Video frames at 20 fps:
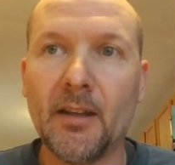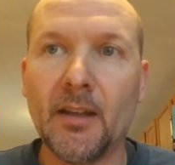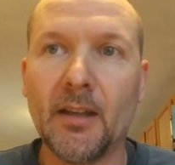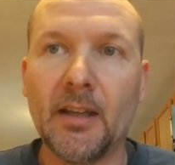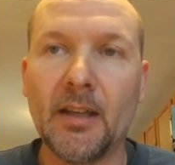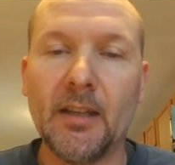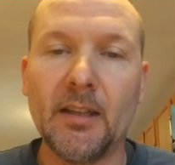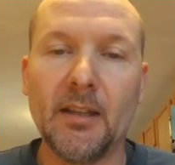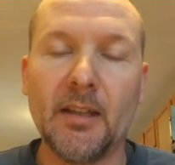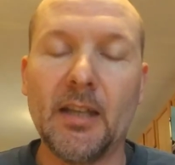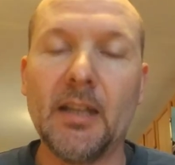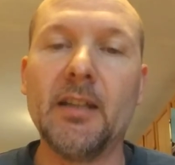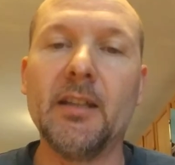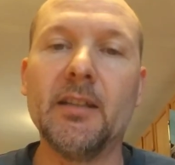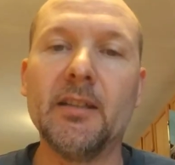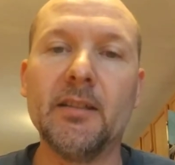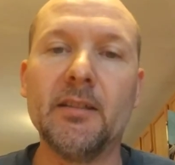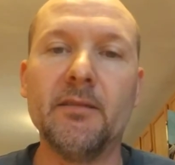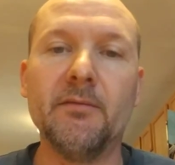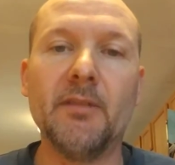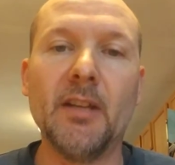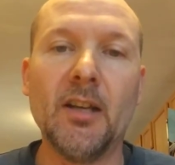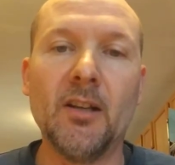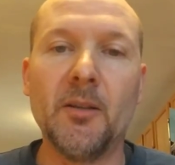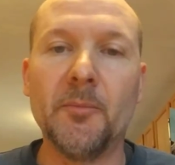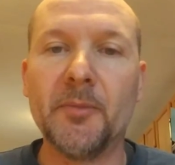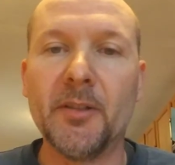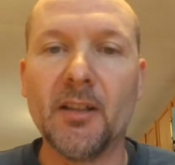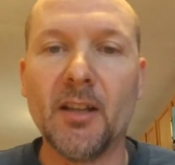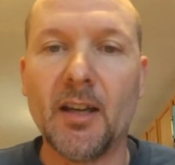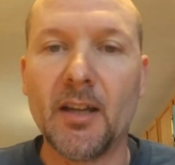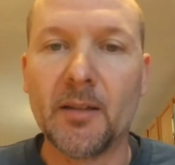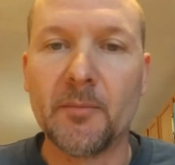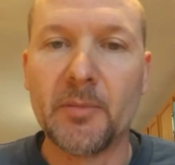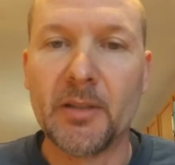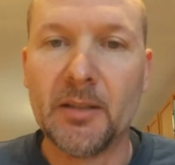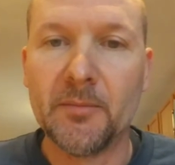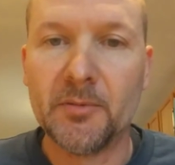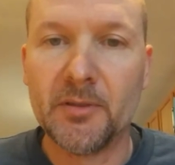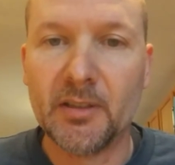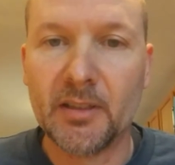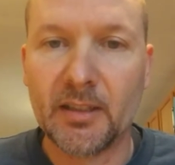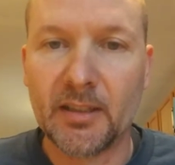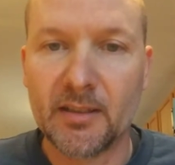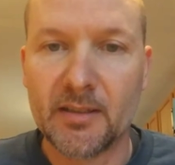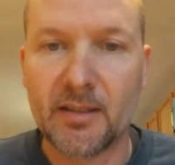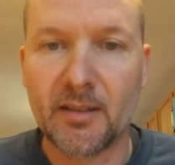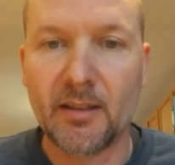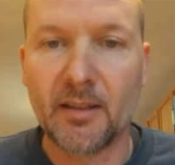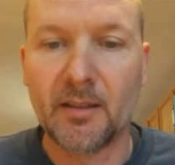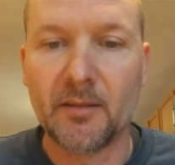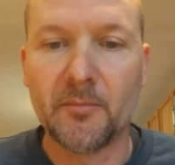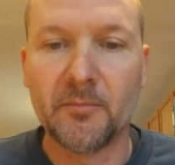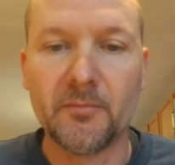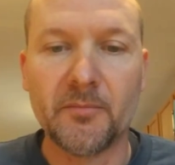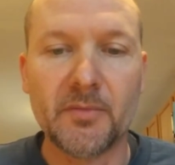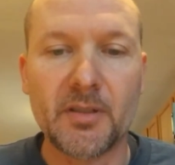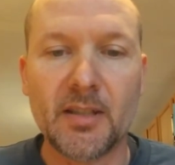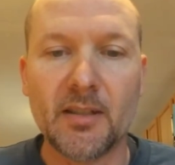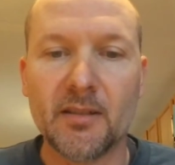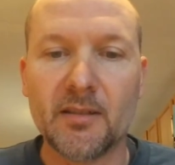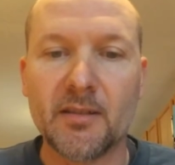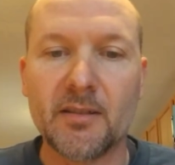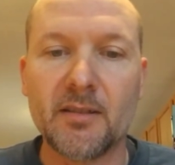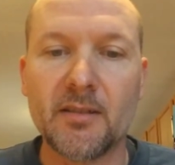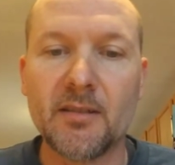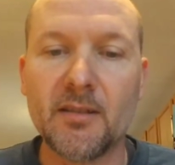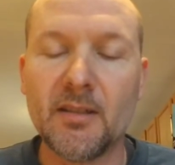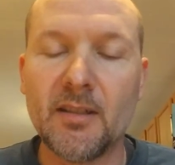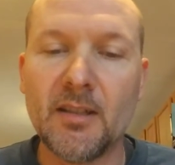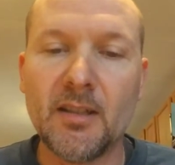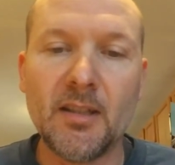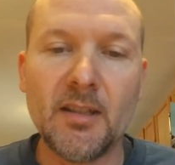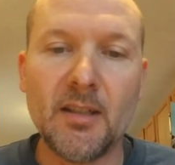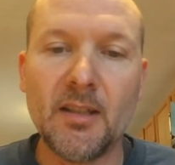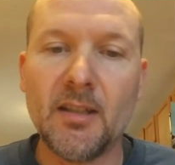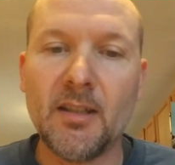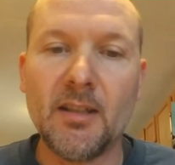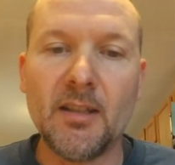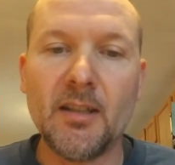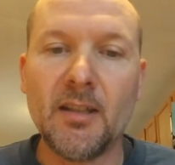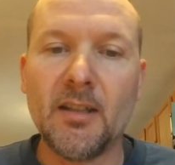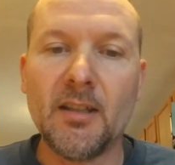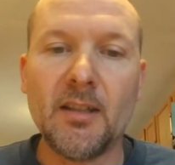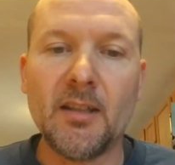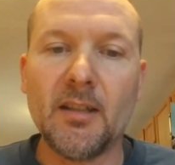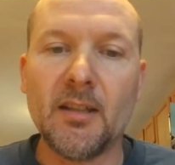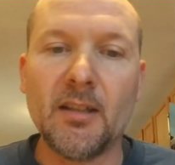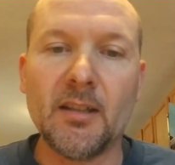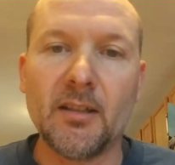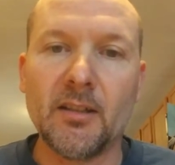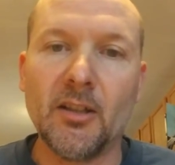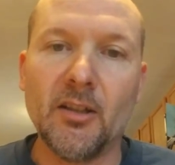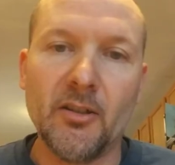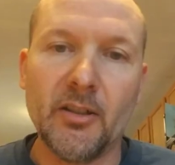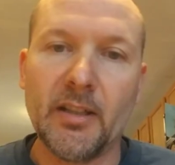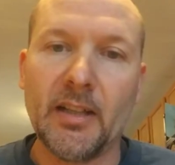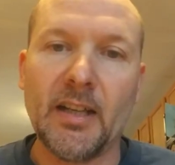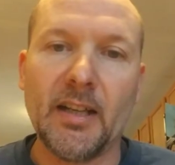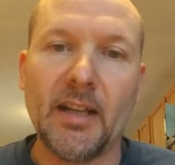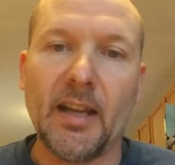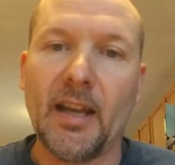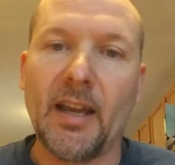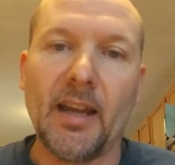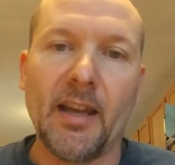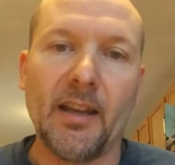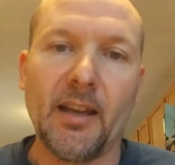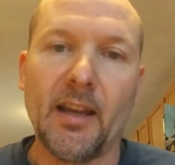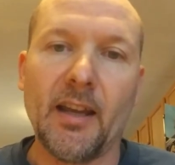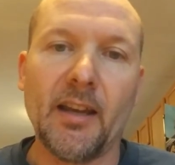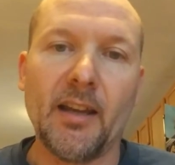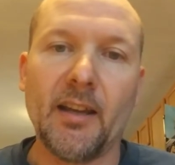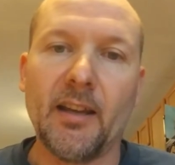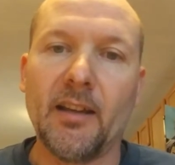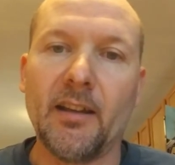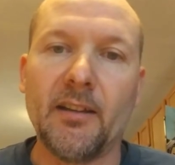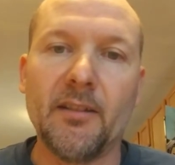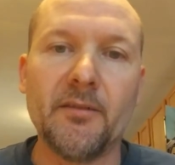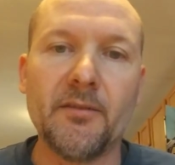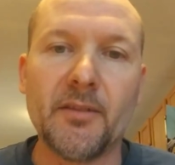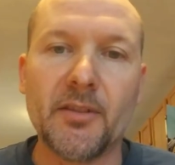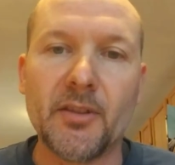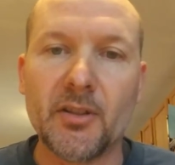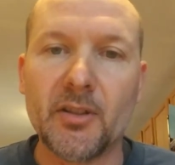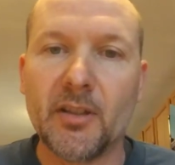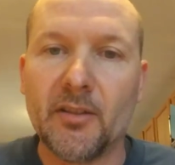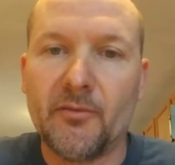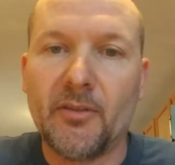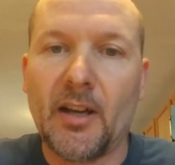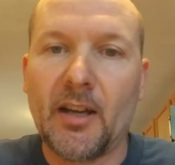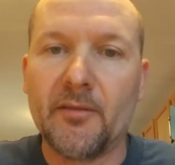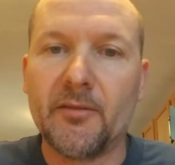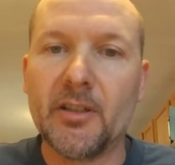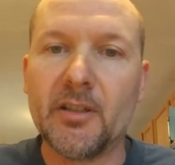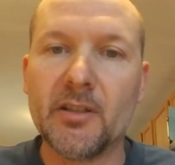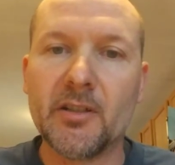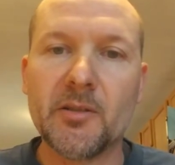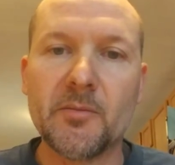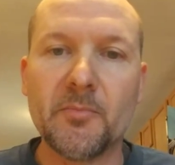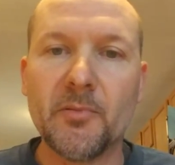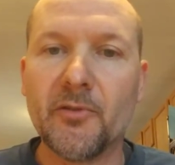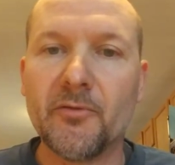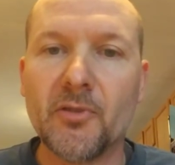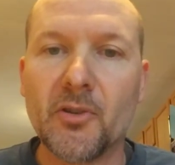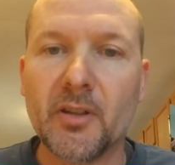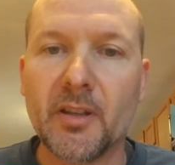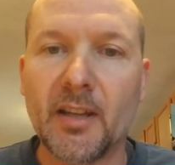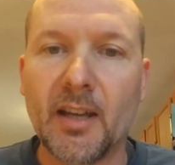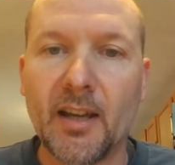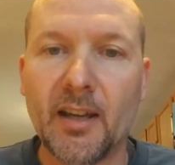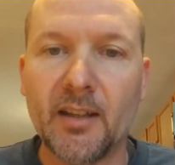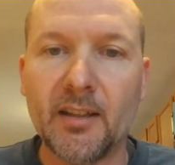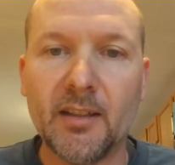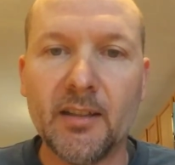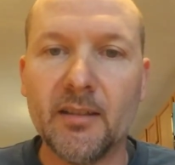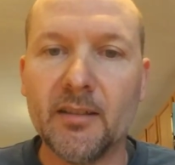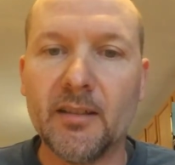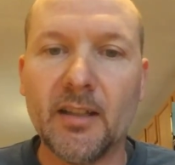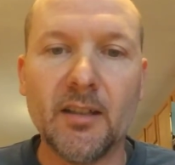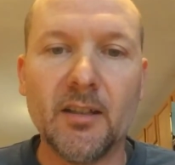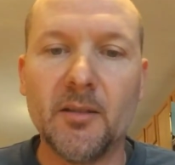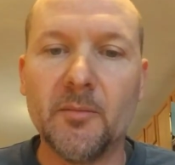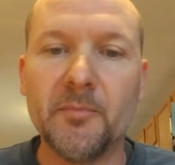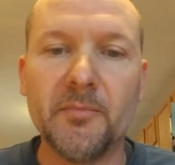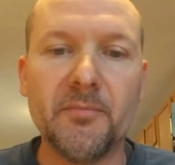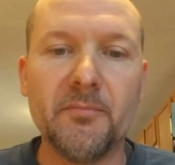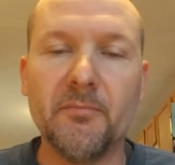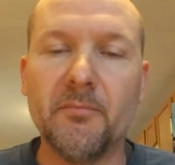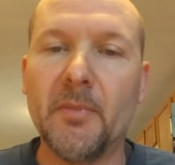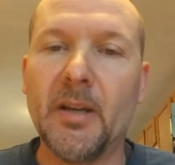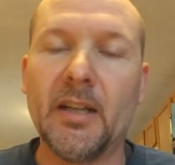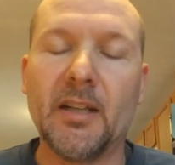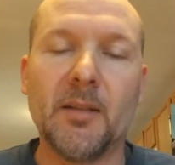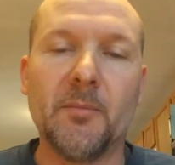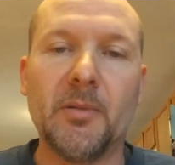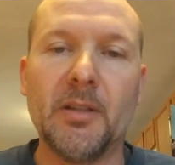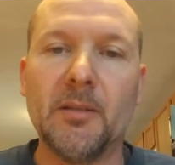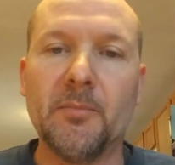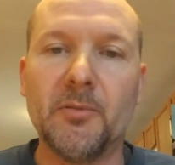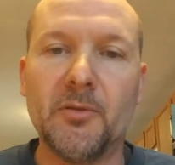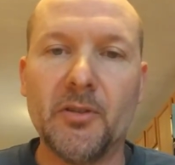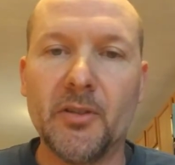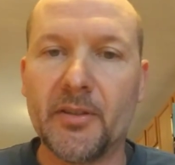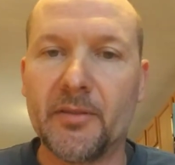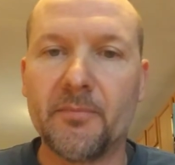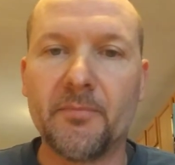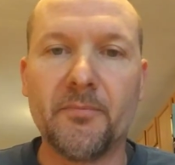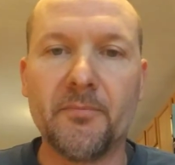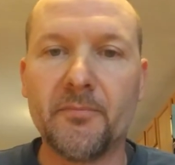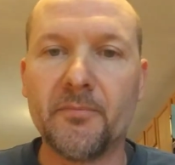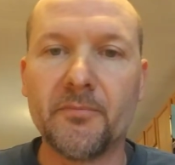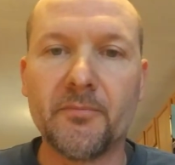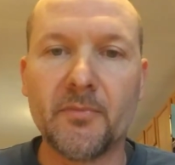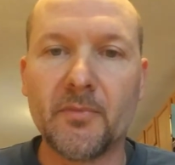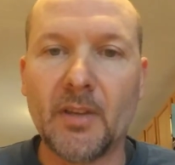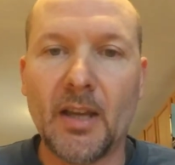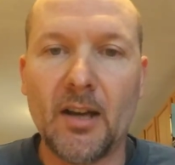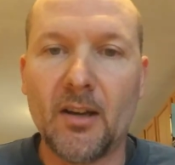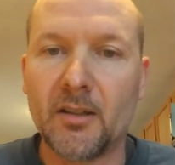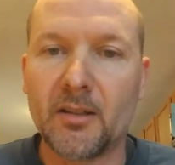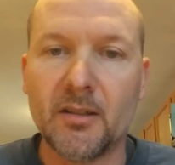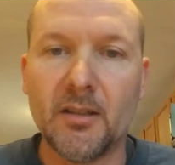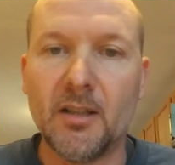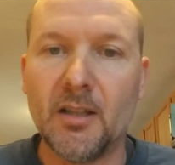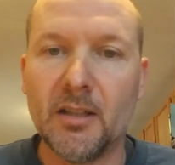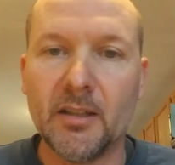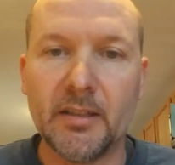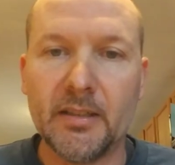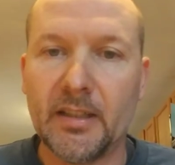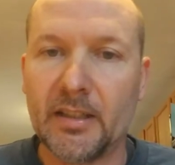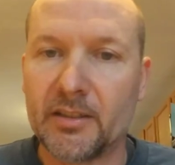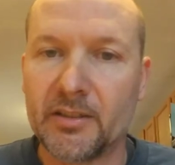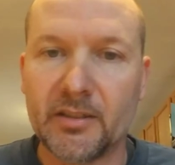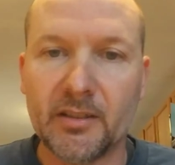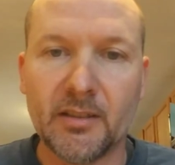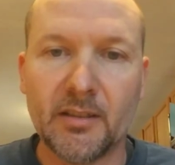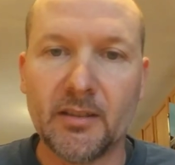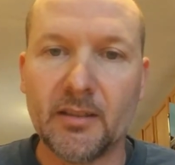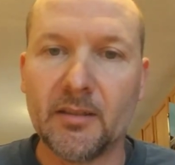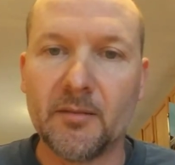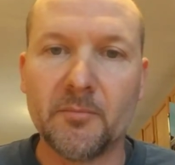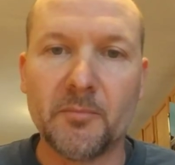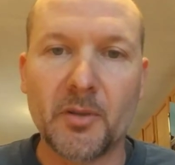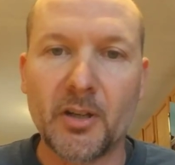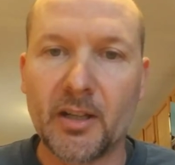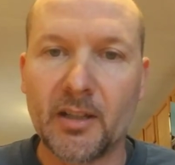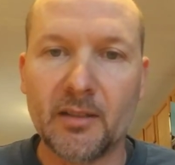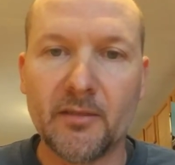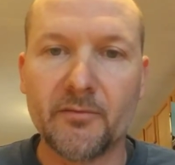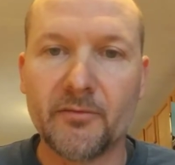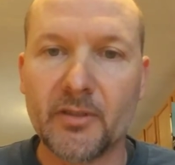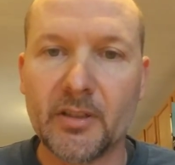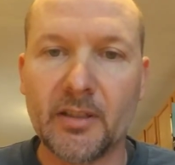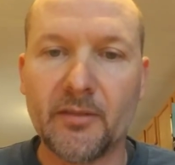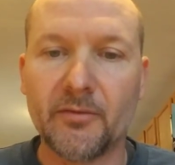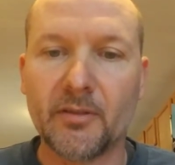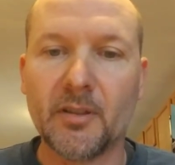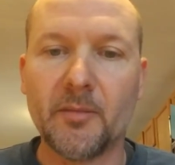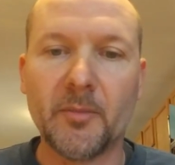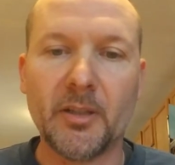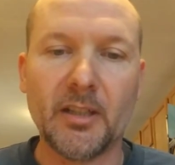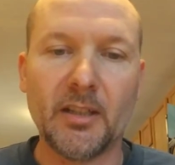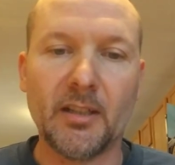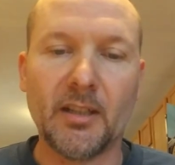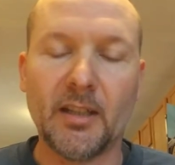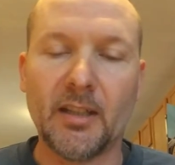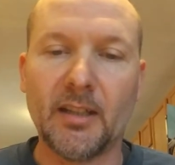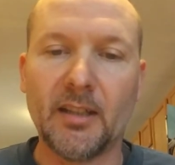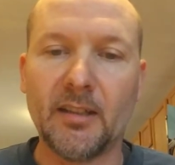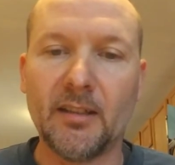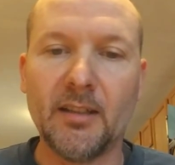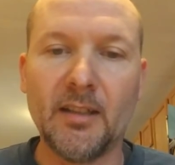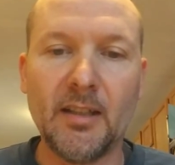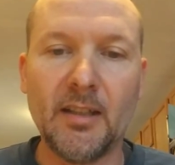he had helped a lot of people in his time. Since going into AA 35 years before that, he had helped many people with alcohol addiction and breaking free from it. And